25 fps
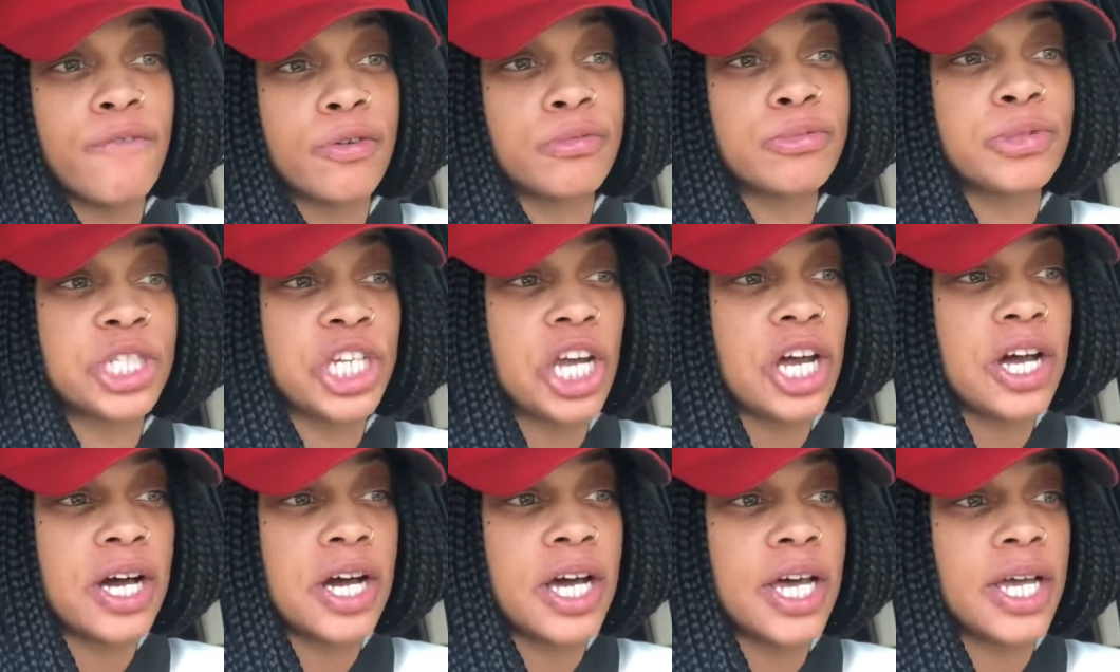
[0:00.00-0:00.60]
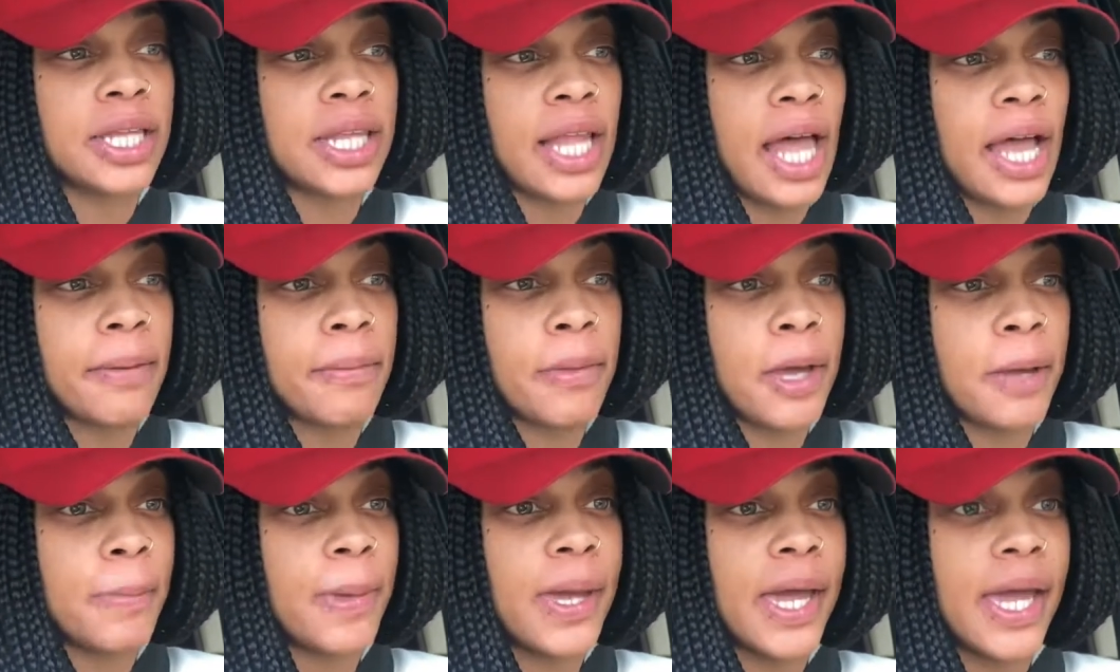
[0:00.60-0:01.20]
Sean, like
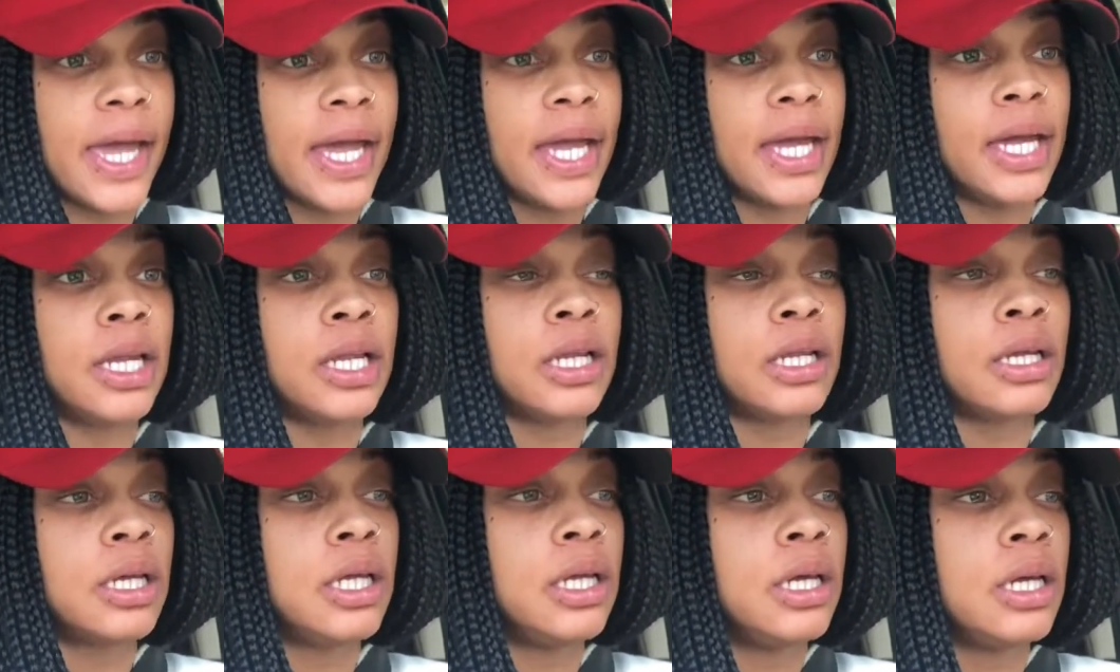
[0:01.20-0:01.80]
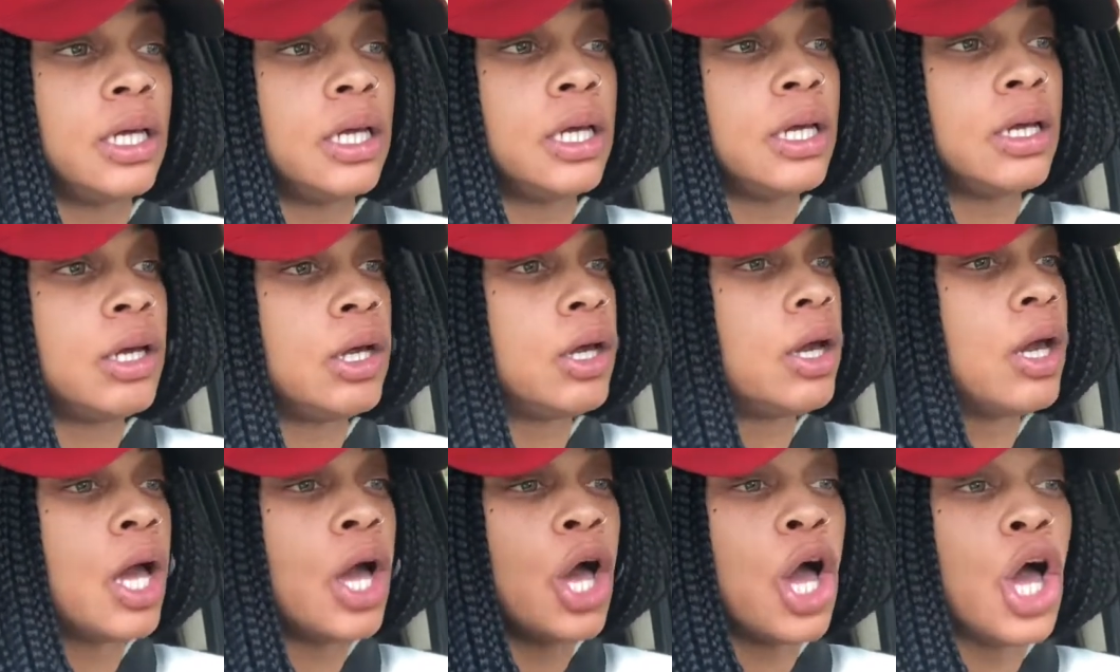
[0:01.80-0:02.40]
my man,
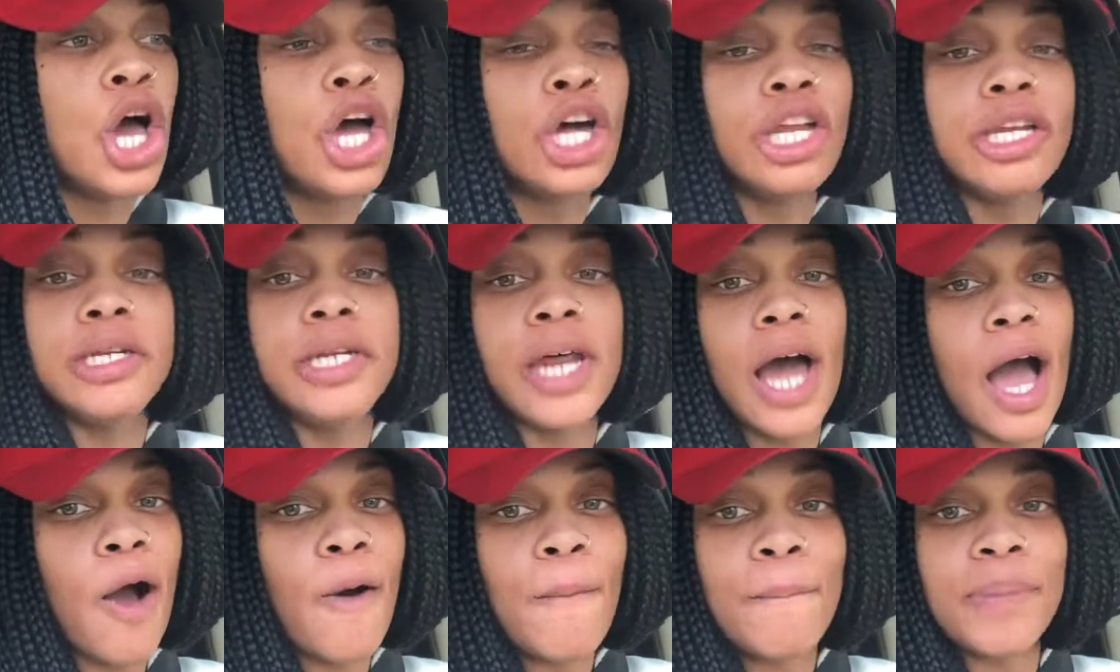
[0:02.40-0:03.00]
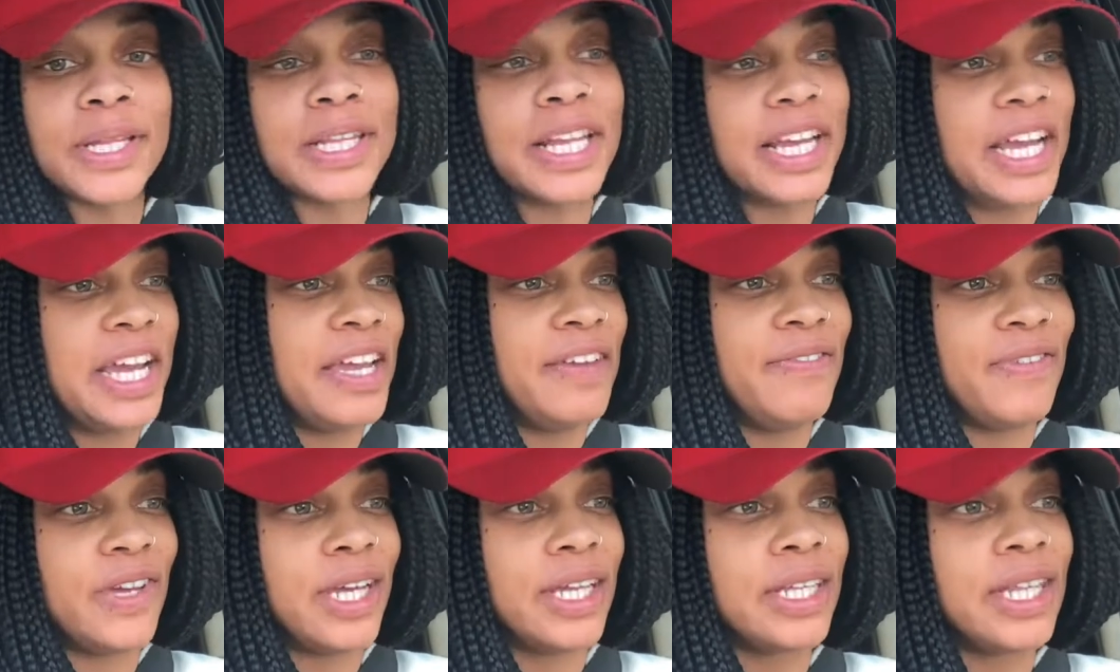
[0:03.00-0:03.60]
don't
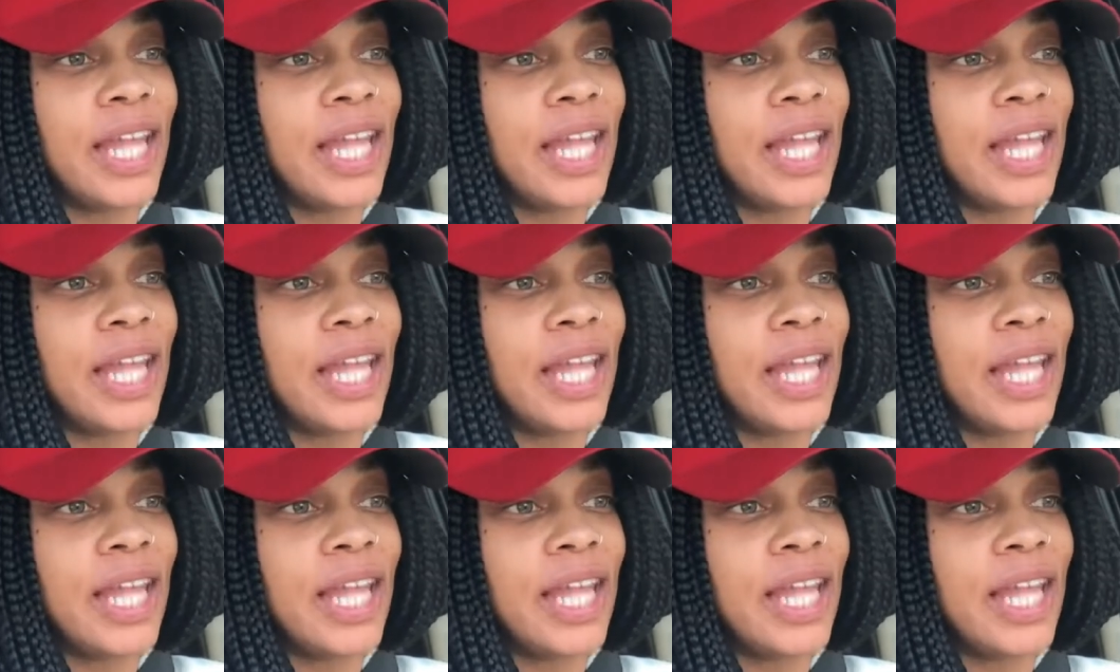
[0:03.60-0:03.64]
believe it.